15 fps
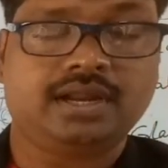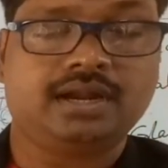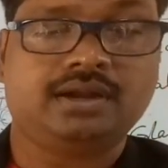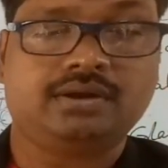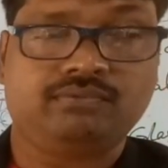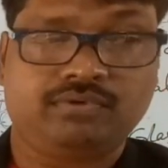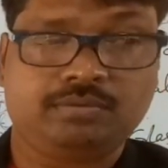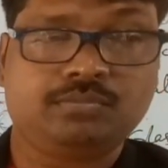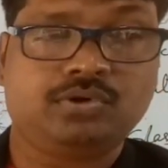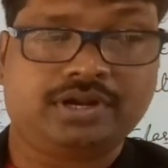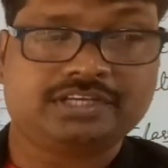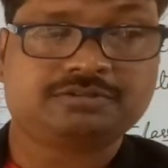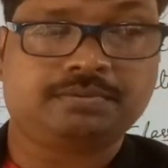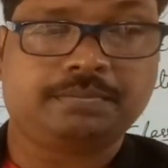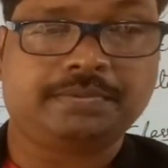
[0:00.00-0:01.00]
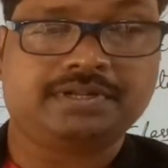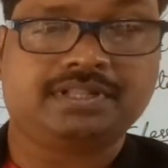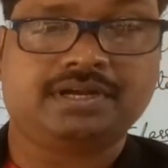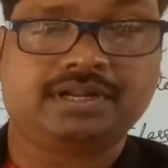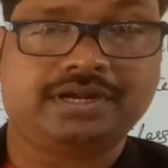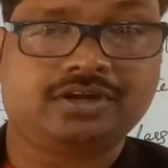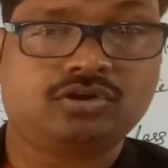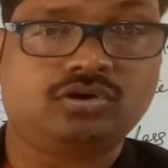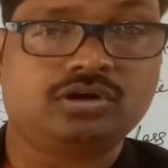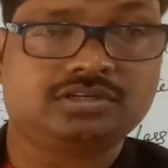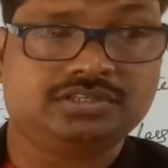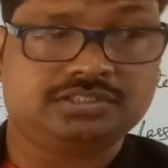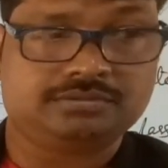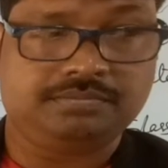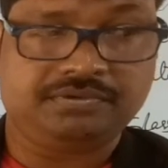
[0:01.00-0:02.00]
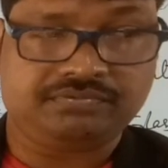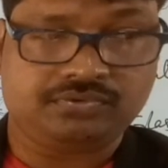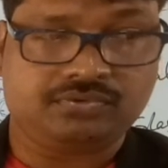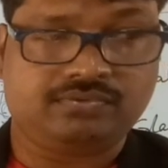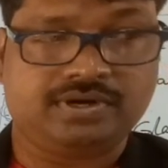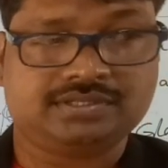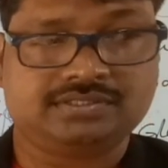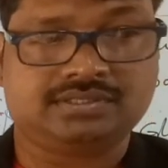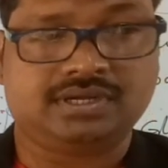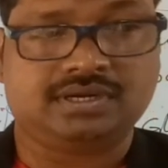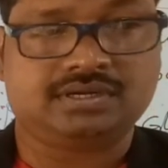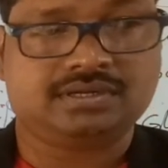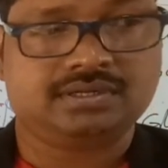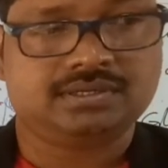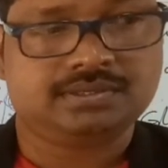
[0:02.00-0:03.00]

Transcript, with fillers: And one more experiment that I taught just before, what's that?